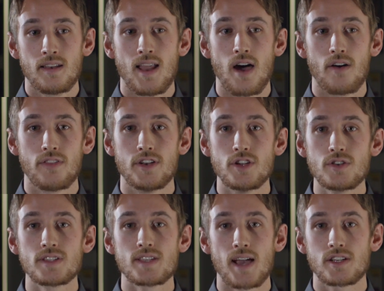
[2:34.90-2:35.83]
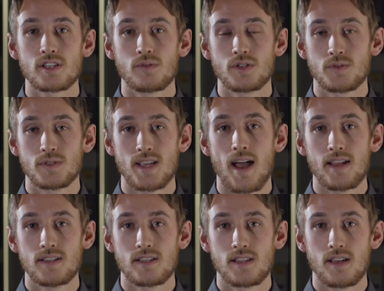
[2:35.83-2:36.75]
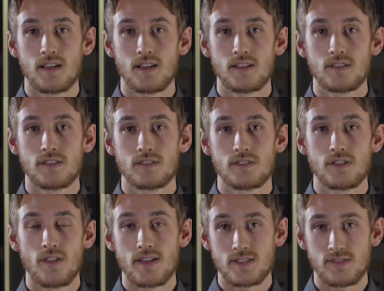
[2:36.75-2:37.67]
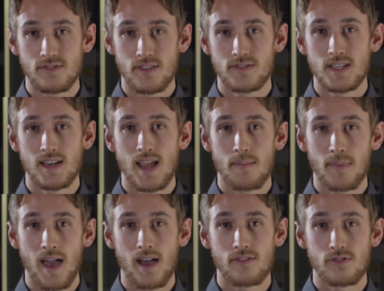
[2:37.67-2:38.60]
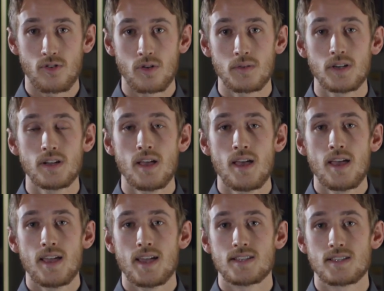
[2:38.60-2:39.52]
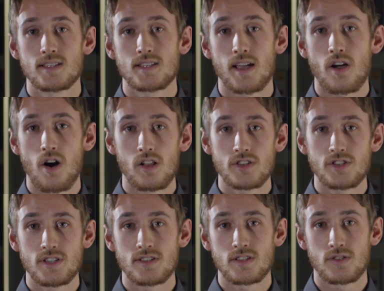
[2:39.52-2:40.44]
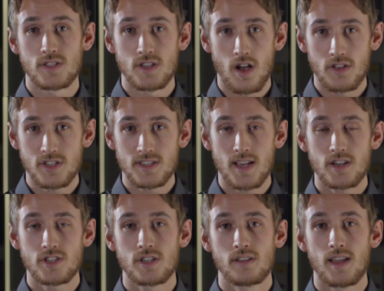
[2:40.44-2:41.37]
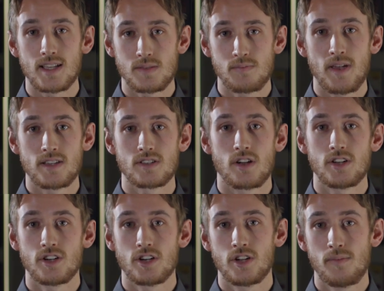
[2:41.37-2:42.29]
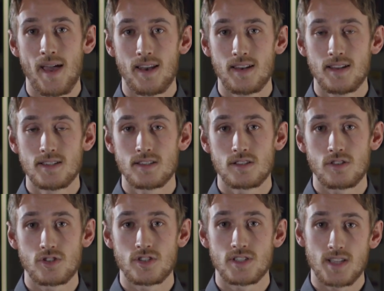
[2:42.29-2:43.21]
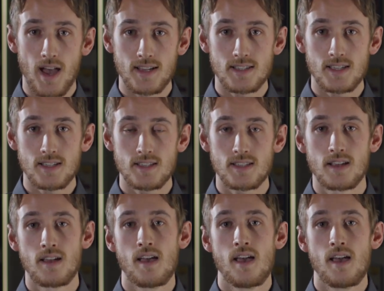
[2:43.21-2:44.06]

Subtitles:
Now, the new section which was added to the 2015 MCAT forward is the psychology and sociology section. That's based on your humanities and social sciences.